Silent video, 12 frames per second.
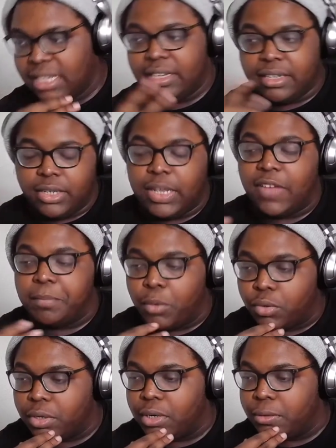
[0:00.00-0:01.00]
and you have
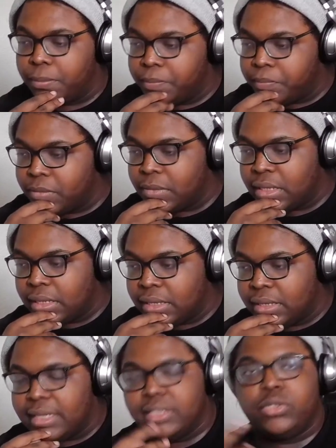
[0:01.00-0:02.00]
Moro,
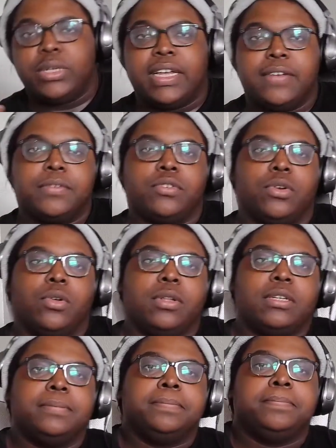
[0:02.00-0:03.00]
and you have Granolah.